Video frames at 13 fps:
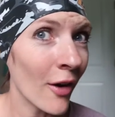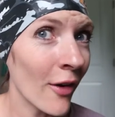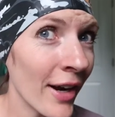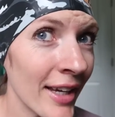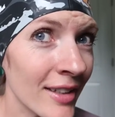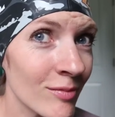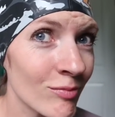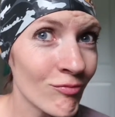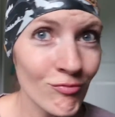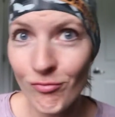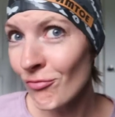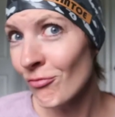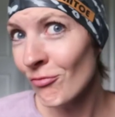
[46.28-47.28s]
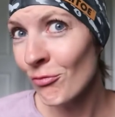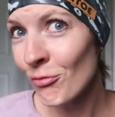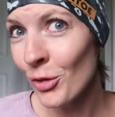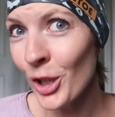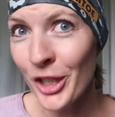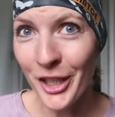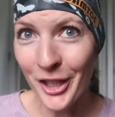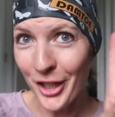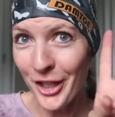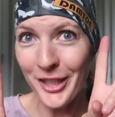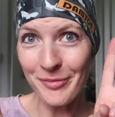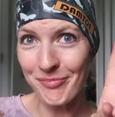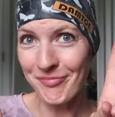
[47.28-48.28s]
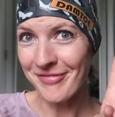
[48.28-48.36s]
All right, we're looking good?